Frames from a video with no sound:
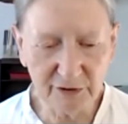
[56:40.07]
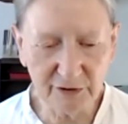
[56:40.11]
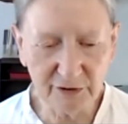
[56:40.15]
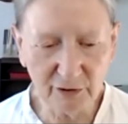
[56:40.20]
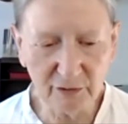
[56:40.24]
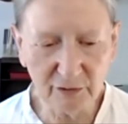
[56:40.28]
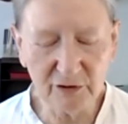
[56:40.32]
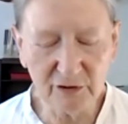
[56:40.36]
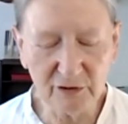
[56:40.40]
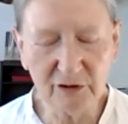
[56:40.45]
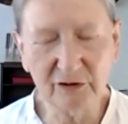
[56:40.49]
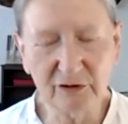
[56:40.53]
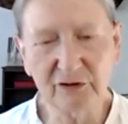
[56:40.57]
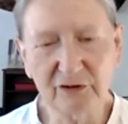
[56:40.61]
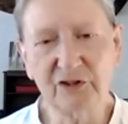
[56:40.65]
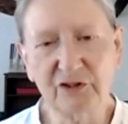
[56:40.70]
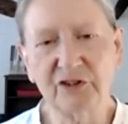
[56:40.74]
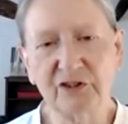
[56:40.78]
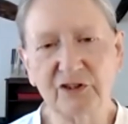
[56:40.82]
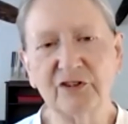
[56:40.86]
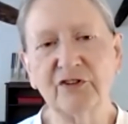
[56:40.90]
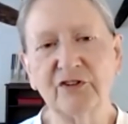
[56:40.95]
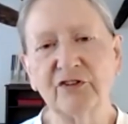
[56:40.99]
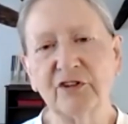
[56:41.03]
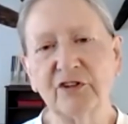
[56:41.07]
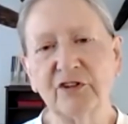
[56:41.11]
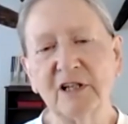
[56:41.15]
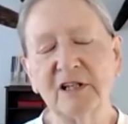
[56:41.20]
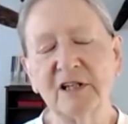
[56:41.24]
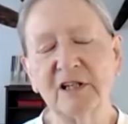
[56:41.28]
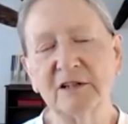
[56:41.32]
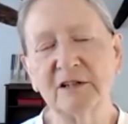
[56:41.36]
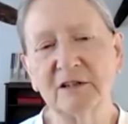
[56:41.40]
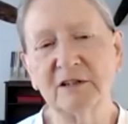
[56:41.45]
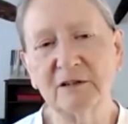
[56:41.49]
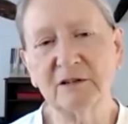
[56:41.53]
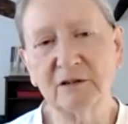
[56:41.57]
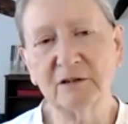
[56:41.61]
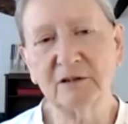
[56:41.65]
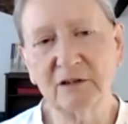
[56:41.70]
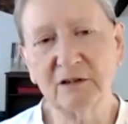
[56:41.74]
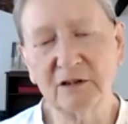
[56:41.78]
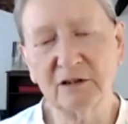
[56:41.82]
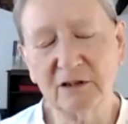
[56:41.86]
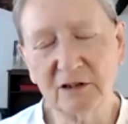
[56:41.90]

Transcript: soul conscious and